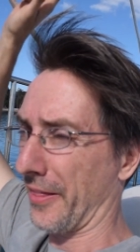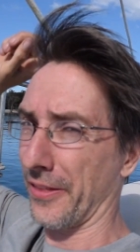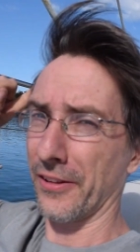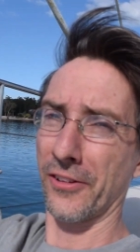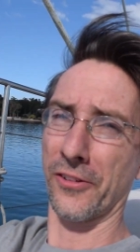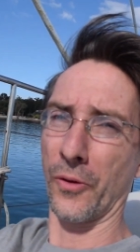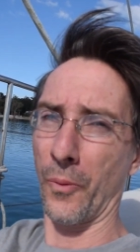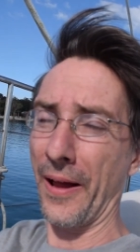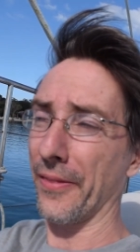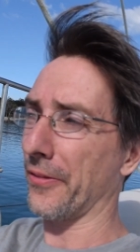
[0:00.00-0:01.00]
this is the
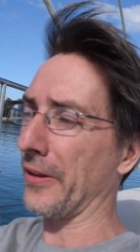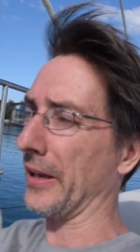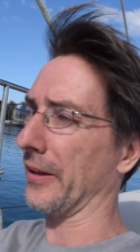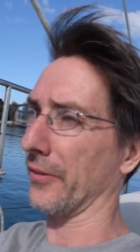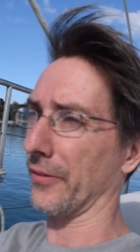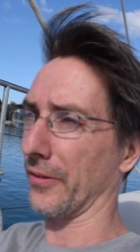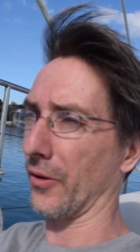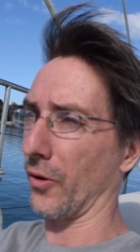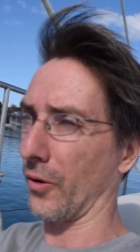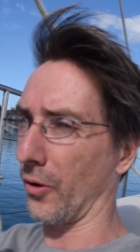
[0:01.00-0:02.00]
one thing
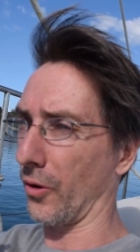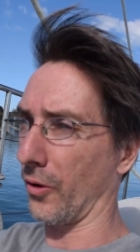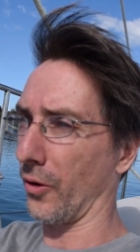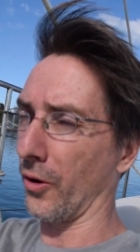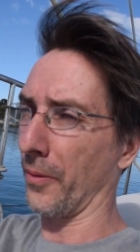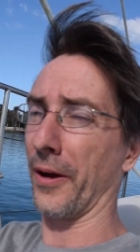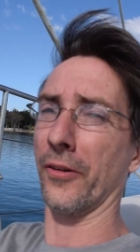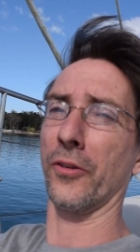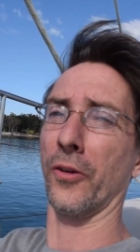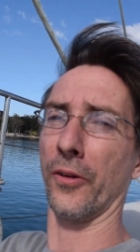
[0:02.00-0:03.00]

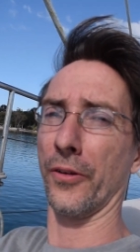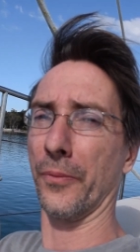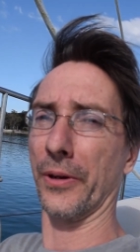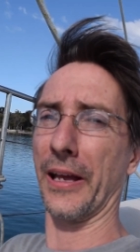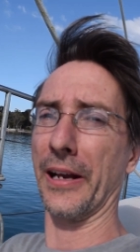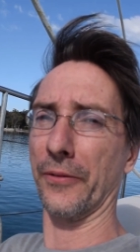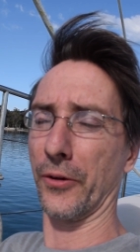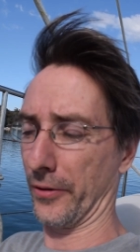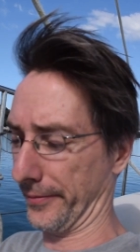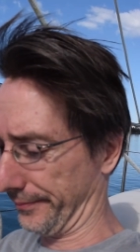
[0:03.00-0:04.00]
almost all of them are getting
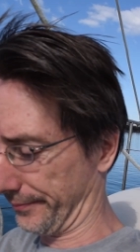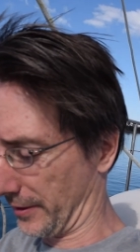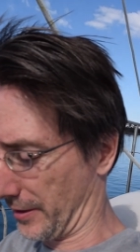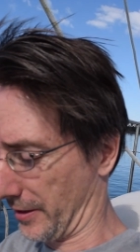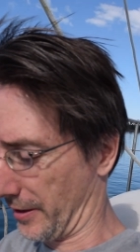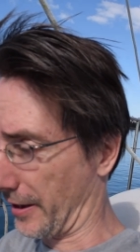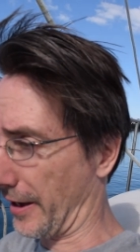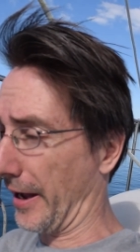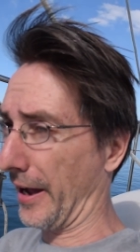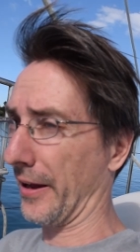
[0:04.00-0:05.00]
wrong.
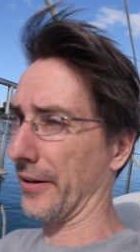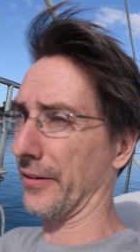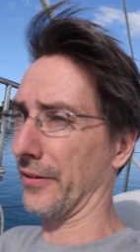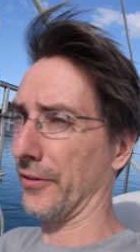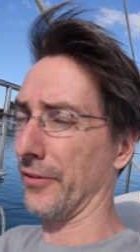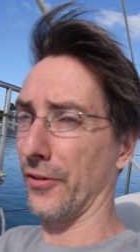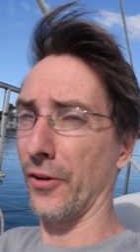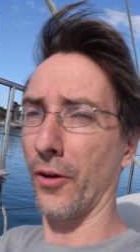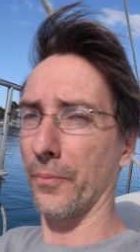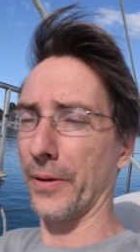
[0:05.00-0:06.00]
Uh,
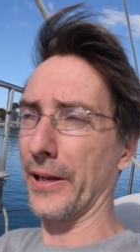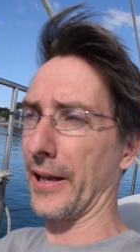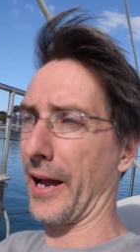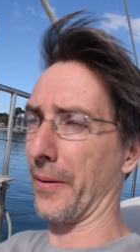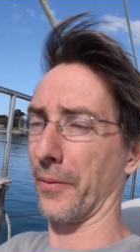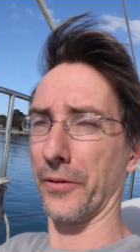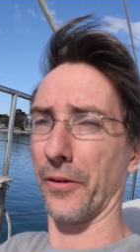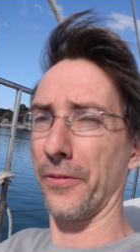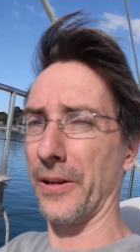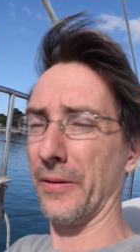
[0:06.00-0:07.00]
not being able to
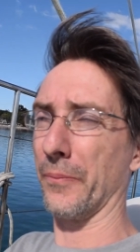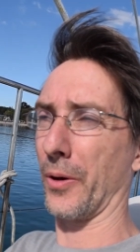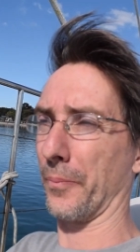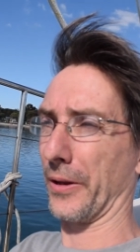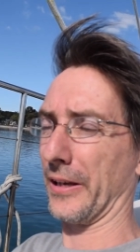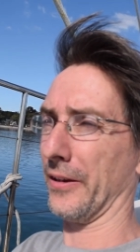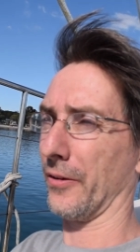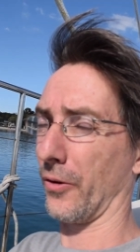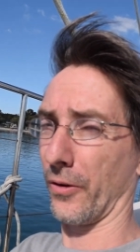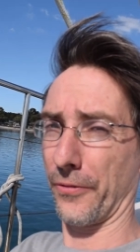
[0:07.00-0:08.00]
thin properly
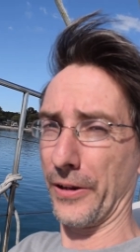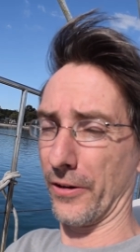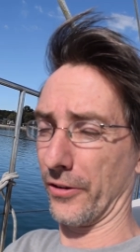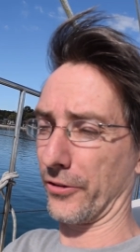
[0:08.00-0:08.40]
or thin on